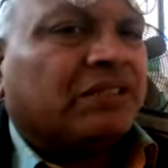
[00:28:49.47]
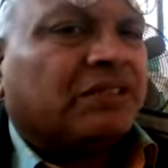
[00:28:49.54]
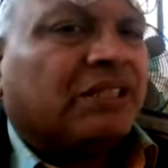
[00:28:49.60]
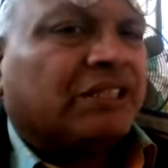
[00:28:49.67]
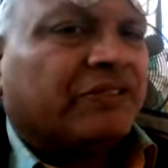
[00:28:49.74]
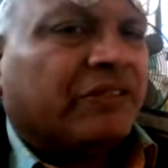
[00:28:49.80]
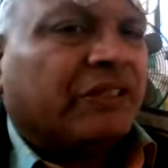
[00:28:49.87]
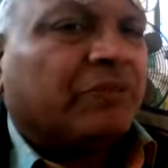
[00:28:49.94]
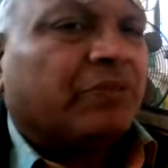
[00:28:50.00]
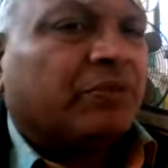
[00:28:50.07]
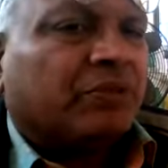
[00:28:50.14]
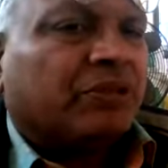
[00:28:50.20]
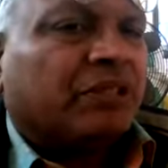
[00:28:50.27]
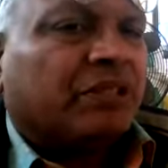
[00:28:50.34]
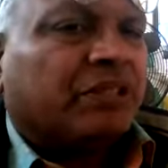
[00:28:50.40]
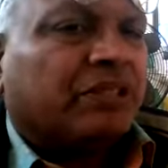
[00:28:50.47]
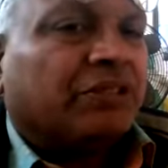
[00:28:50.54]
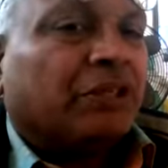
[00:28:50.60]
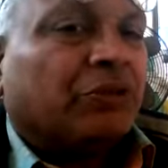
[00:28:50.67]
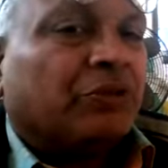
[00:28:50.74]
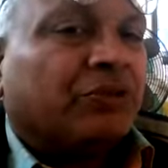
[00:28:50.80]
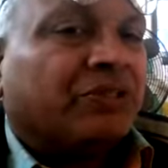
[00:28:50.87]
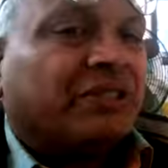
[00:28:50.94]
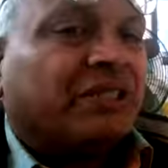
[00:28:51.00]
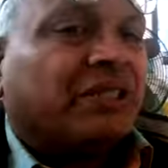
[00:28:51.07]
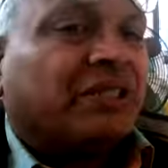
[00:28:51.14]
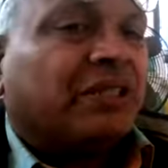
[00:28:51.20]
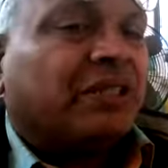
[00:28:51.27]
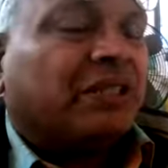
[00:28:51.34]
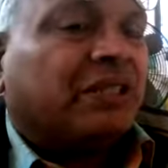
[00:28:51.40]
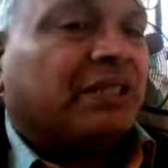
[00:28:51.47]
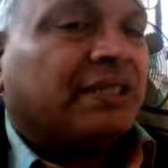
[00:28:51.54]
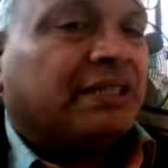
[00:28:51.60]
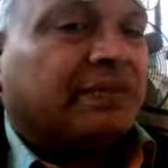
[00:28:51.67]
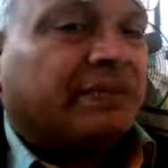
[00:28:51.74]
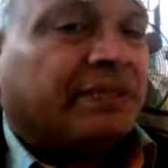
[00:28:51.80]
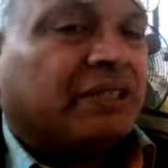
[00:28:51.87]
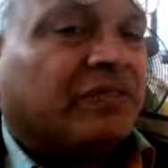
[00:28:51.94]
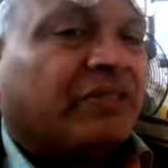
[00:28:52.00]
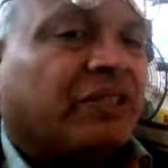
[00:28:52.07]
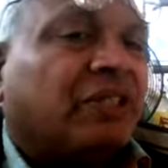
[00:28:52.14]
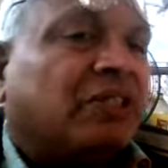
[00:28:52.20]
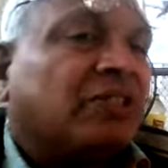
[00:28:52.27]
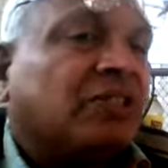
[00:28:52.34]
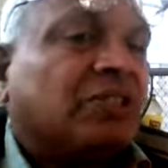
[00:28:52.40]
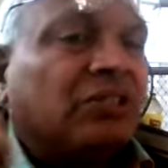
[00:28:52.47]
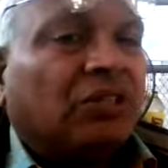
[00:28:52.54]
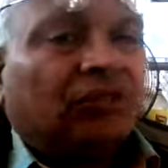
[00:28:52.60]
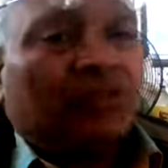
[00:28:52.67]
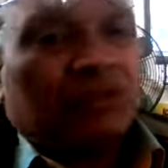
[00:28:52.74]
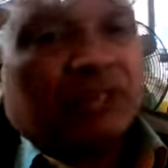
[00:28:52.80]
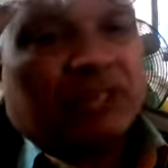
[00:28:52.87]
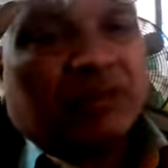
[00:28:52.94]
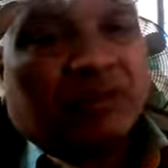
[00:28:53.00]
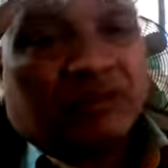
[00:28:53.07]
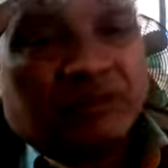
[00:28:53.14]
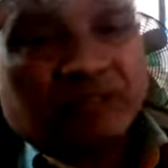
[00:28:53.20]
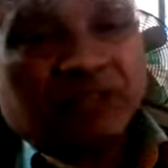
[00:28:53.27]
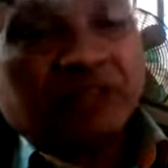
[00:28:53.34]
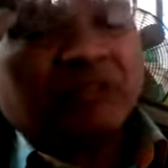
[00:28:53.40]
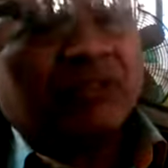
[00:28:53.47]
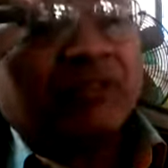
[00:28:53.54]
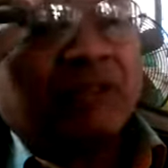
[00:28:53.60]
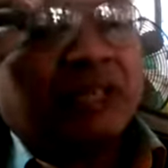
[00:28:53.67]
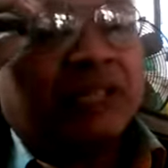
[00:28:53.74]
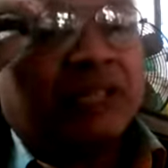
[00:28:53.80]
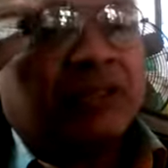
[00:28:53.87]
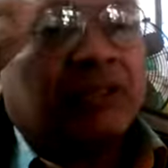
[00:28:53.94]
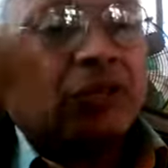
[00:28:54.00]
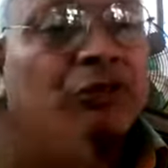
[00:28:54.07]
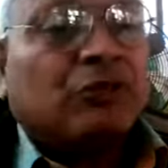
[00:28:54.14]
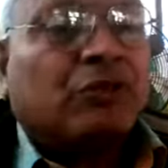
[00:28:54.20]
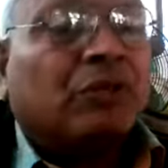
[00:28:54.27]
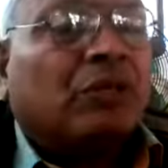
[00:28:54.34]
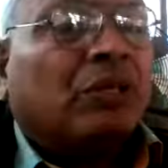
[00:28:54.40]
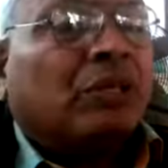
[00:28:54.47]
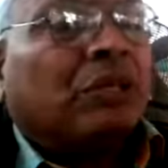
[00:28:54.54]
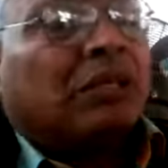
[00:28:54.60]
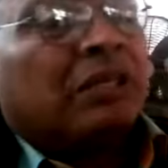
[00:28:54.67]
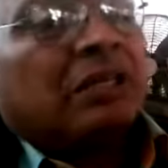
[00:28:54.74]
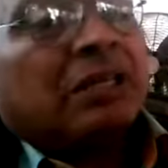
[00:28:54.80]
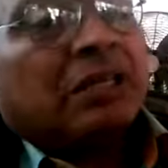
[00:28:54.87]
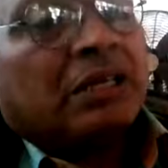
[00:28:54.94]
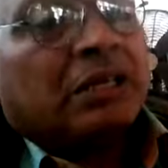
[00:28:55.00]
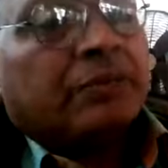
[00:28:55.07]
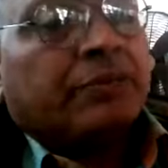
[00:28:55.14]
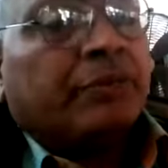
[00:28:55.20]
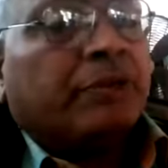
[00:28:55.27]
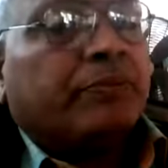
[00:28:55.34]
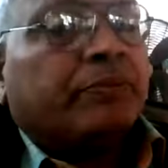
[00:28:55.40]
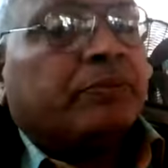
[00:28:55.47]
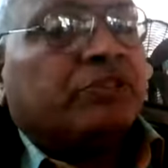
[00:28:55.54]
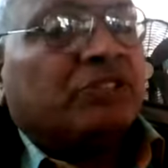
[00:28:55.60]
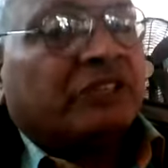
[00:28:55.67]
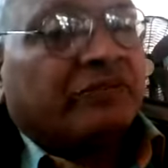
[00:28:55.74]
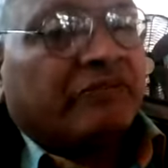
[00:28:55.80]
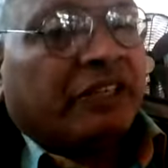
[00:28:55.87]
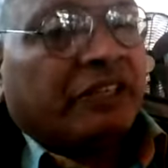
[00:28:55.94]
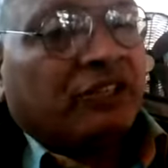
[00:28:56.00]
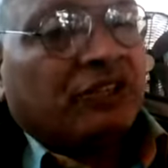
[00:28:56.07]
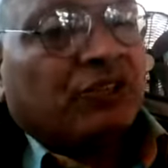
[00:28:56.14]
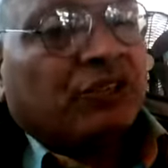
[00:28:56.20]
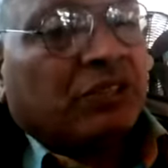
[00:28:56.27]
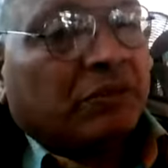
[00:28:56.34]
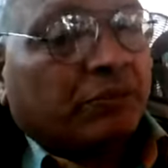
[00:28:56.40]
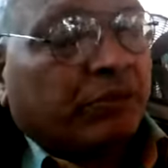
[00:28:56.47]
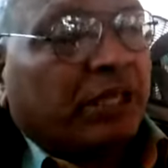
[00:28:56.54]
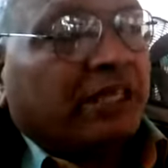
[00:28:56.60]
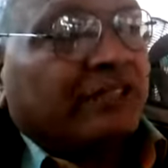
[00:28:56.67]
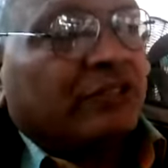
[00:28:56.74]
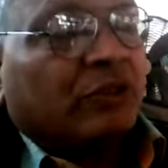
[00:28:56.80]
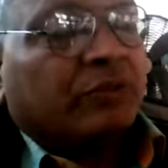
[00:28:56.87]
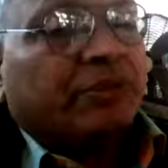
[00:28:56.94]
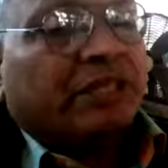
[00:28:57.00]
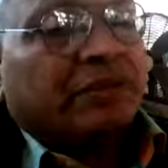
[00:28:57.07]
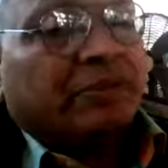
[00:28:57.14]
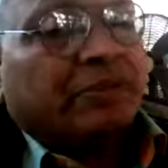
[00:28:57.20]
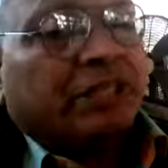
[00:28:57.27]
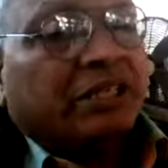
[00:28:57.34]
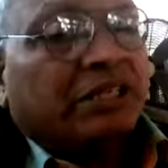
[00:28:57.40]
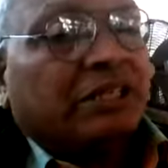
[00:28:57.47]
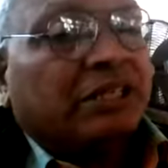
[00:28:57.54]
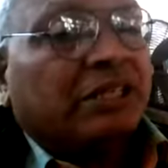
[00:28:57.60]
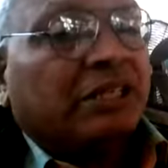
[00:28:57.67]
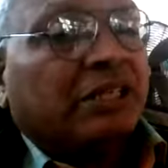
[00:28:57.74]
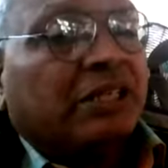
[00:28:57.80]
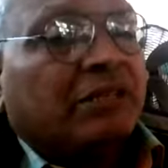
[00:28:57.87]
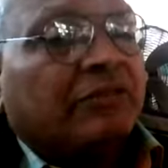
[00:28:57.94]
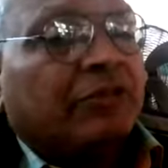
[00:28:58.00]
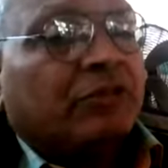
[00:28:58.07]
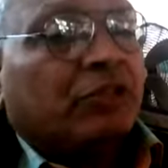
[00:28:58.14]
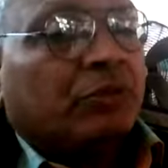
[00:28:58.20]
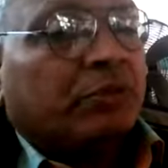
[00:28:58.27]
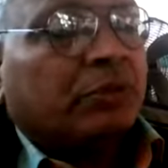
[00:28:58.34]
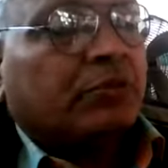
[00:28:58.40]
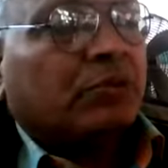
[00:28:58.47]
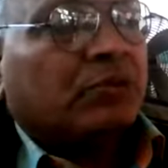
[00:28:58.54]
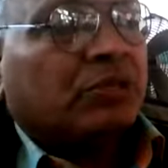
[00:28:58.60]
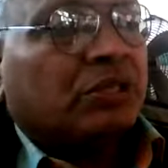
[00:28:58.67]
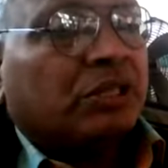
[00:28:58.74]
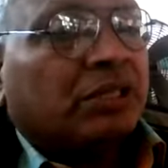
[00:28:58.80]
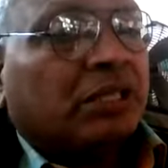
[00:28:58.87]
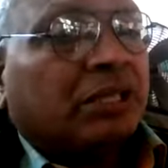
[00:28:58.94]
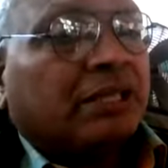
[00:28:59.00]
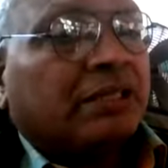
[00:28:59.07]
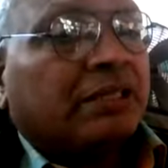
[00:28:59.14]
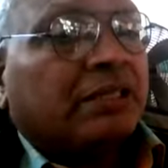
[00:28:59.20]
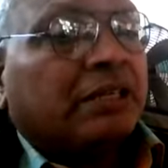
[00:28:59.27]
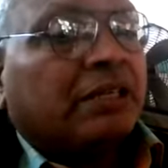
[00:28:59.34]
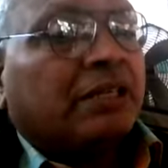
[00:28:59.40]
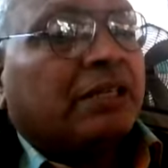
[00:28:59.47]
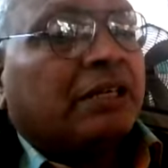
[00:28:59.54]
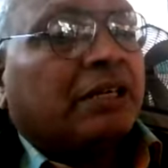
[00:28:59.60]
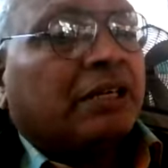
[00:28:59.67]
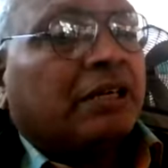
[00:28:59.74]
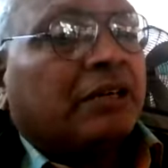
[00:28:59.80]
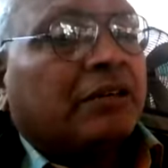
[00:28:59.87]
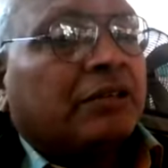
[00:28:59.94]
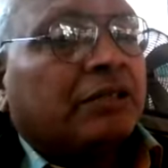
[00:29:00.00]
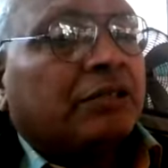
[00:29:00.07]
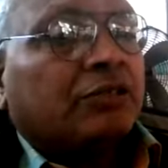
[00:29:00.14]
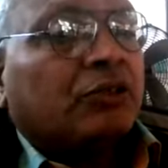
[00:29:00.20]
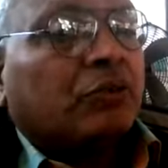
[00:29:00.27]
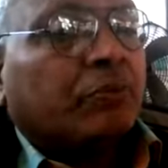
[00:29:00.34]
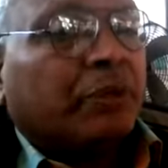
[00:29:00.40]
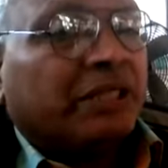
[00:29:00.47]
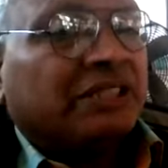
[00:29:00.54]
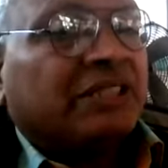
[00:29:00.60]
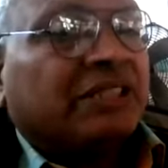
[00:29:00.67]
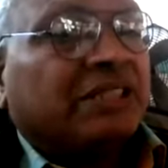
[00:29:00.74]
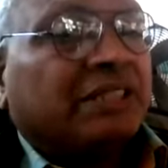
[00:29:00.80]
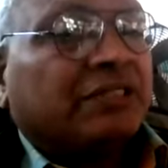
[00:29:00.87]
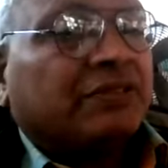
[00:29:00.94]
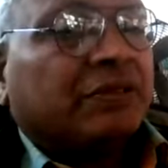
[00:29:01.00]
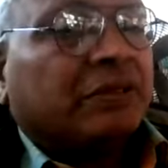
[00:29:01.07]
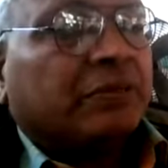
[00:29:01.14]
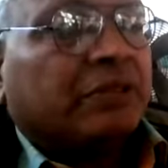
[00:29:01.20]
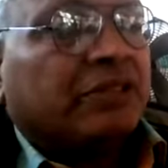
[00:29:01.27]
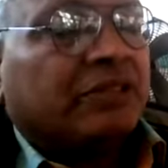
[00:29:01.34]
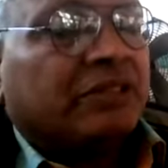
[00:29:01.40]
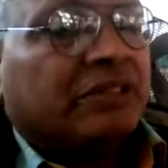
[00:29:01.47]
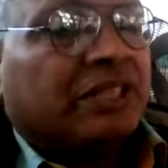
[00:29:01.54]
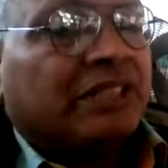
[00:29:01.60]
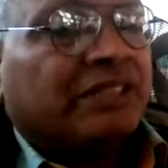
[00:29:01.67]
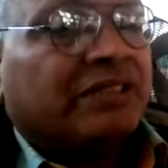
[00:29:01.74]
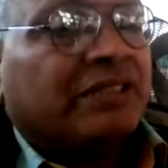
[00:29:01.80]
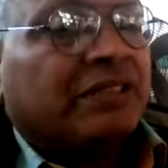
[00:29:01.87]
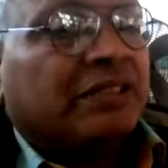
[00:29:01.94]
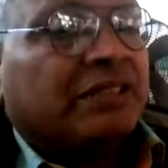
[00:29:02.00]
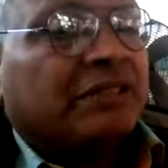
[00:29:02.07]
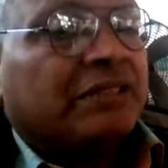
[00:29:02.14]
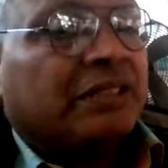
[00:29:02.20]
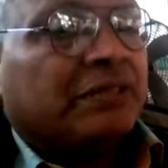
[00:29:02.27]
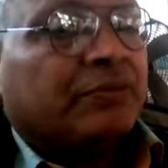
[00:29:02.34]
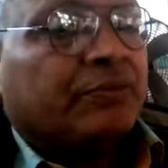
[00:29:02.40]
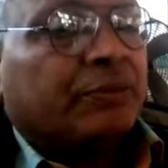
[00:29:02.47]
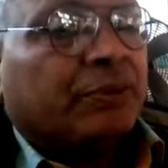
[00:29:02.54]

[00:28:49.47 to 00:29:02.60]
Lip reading: That is very important. You have to see the specification. You have to cover what is required. You have to ensure compliance of that material with your proposal and your budget as well. Means does that